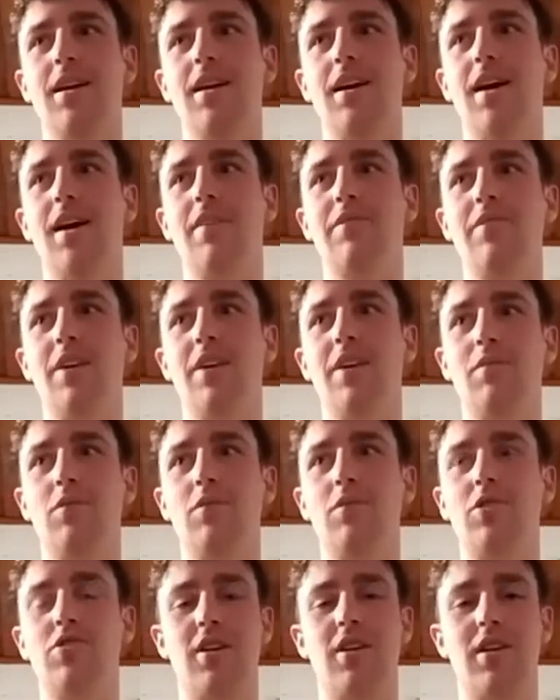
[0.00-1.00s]
very
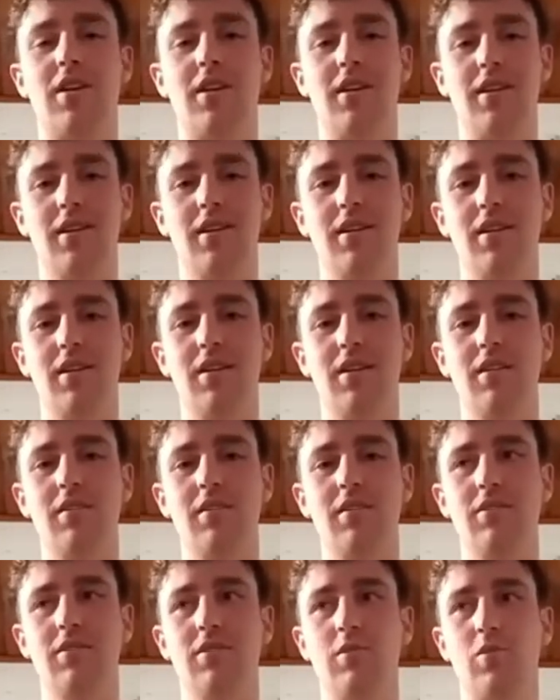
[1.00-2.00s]
much trying to
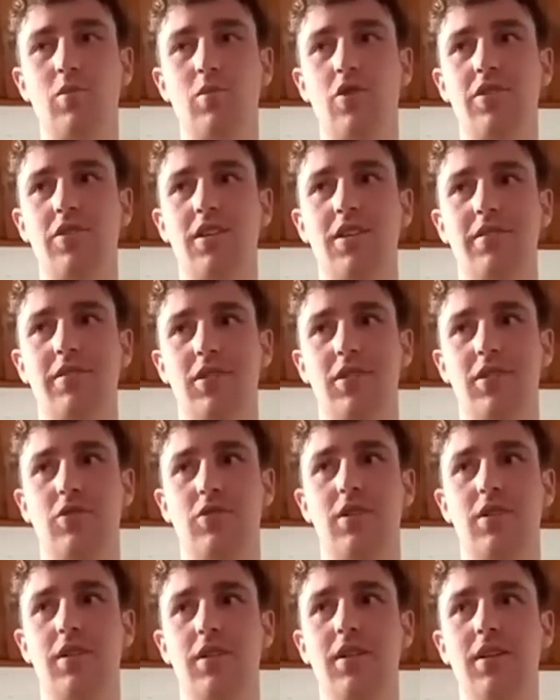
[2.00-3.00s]
support the
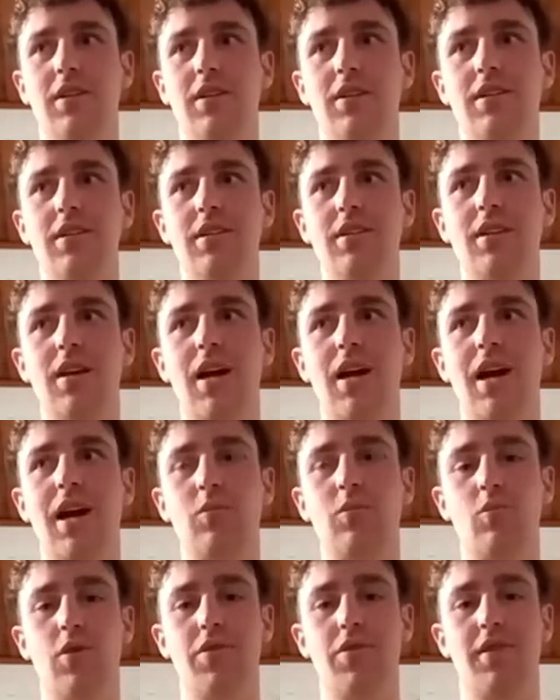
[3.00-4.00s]
individual at
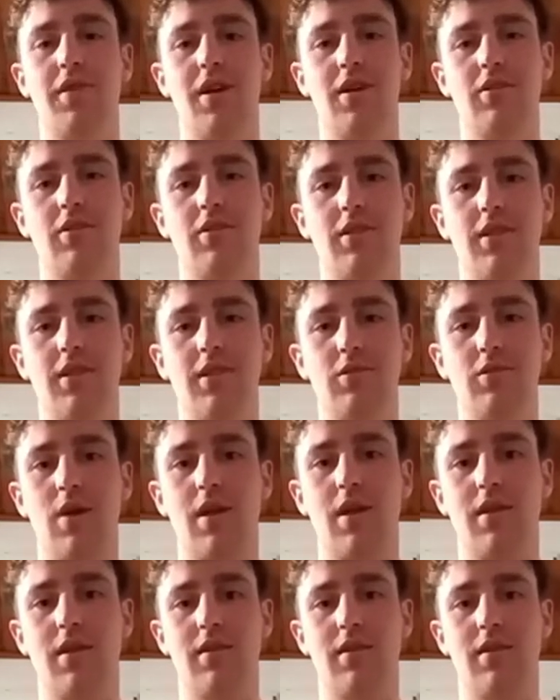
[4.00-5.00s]
what their goal is,
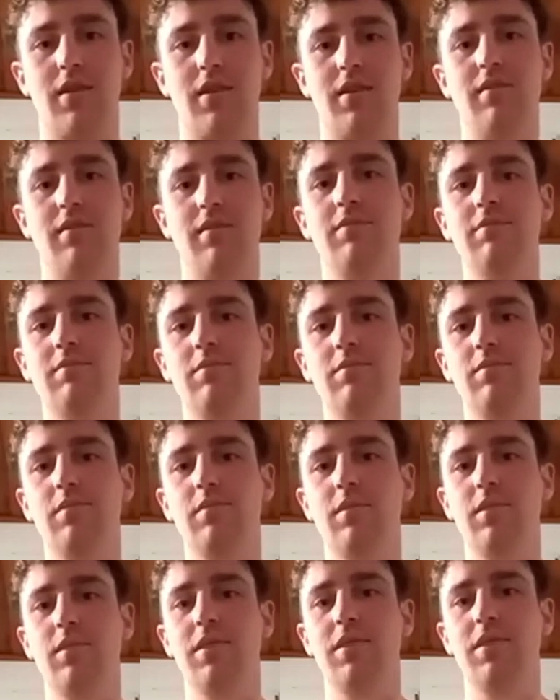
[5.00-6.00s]
rather than
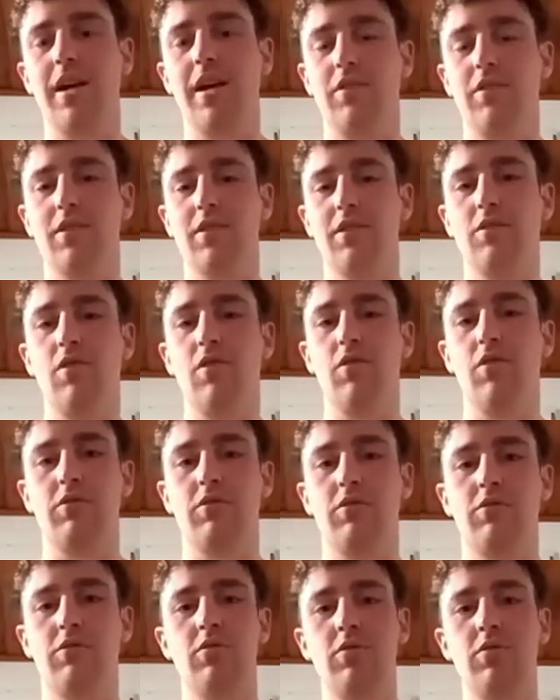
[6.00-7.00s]
catering to a
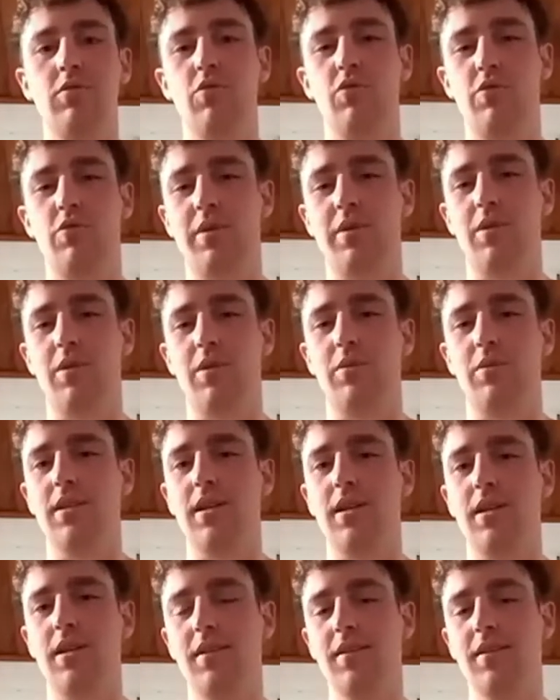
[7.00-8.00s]
whole group, I would say.